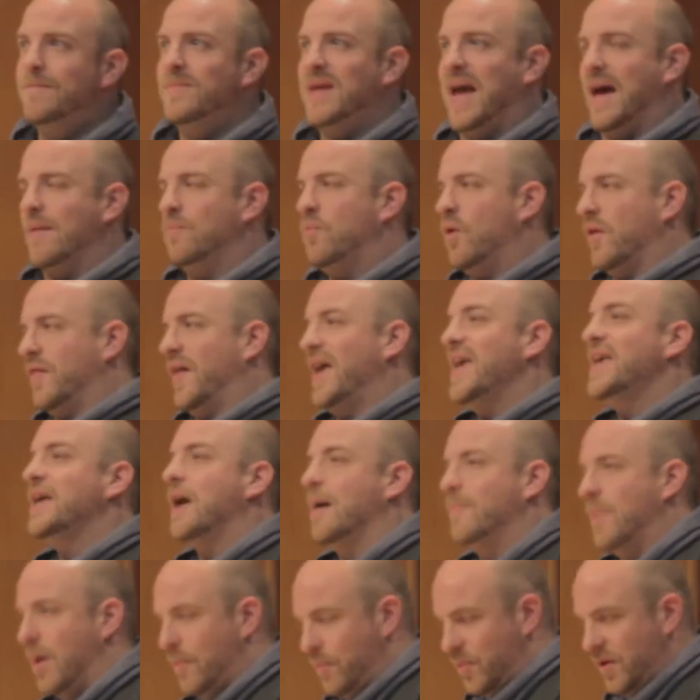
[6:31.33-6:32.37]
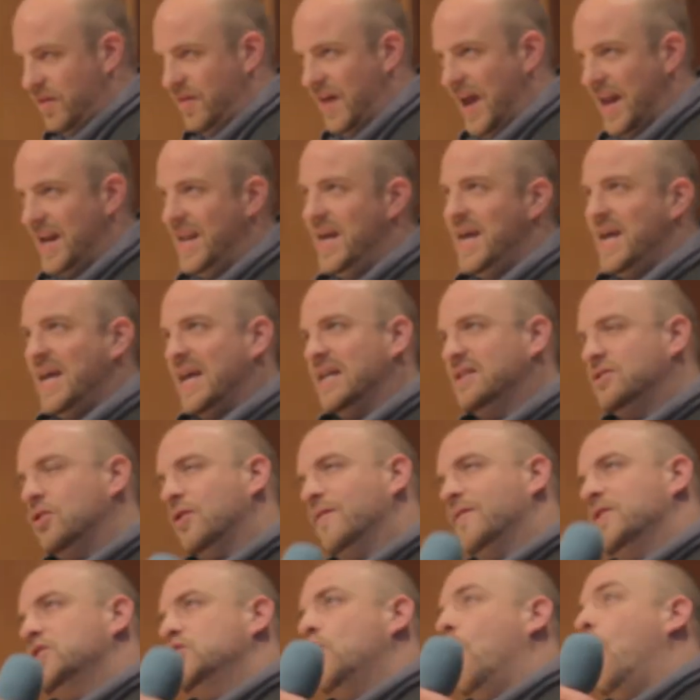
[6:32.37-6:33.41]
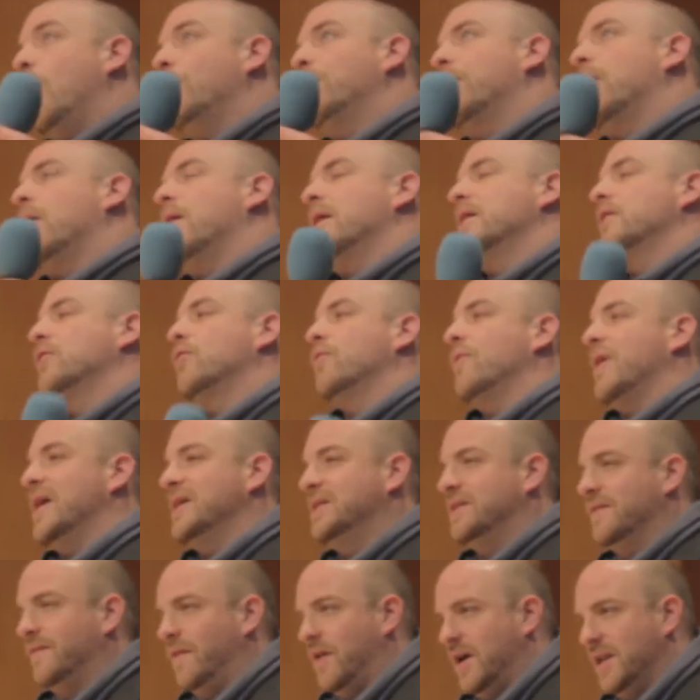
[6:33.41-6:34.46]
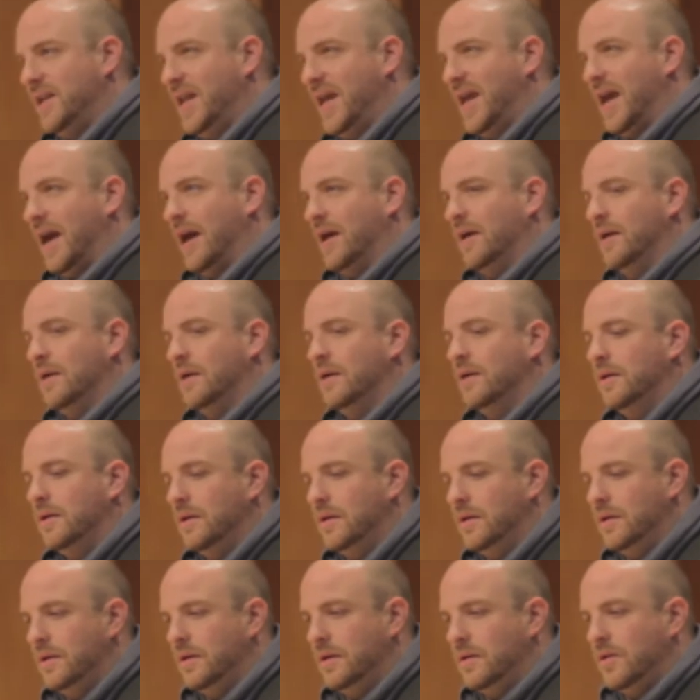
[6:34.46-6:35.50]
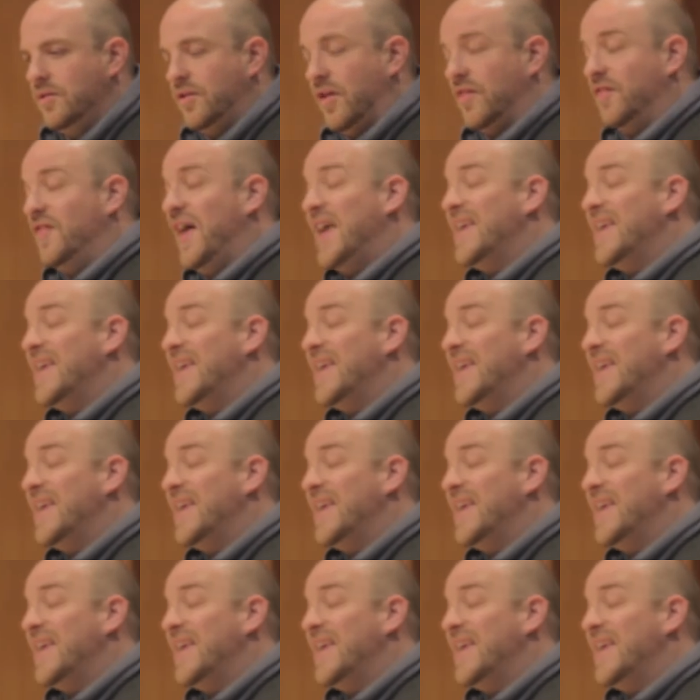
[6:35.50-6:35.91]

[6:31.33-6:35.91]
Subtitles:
And what they come up with then is sort of a top-line creative idea that they